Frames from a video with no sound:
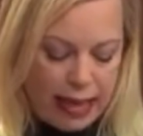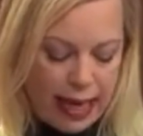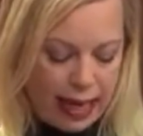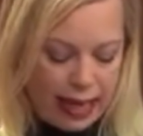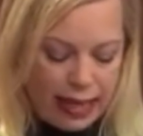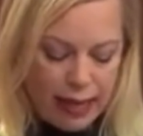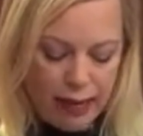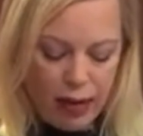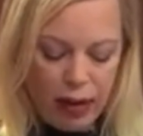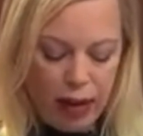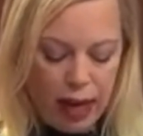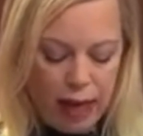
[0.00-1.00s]
decades of
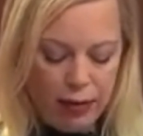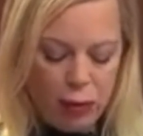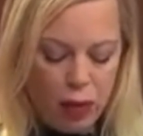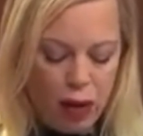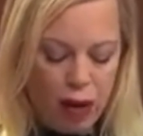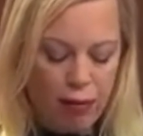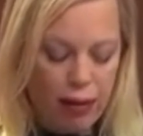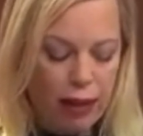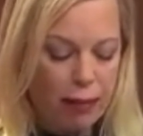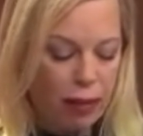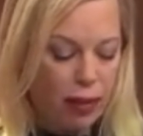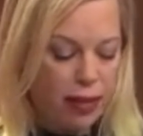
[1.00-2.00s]
their lives wrongfully
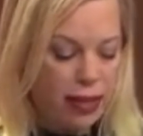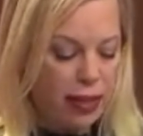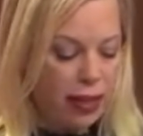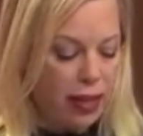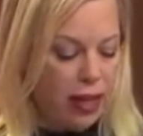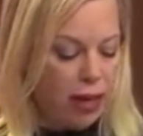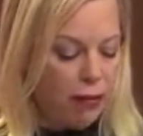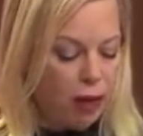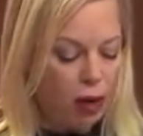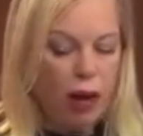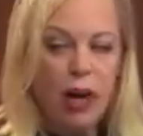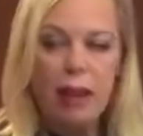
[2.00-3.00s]
imprisoned for
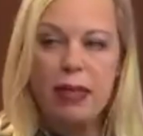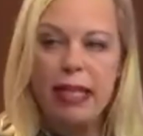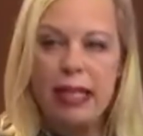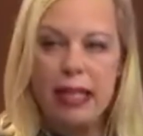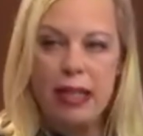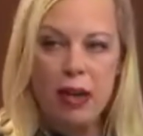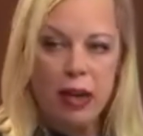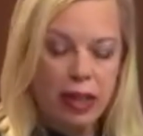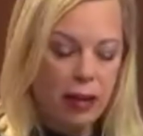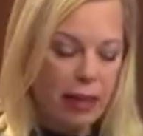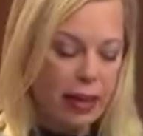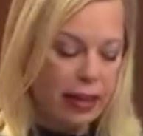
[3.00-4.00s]
crimes they did not
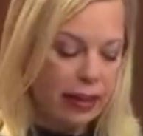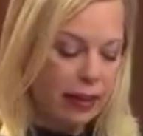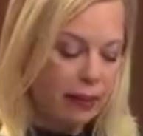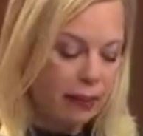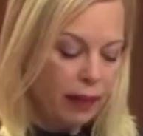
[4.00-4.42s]
commit.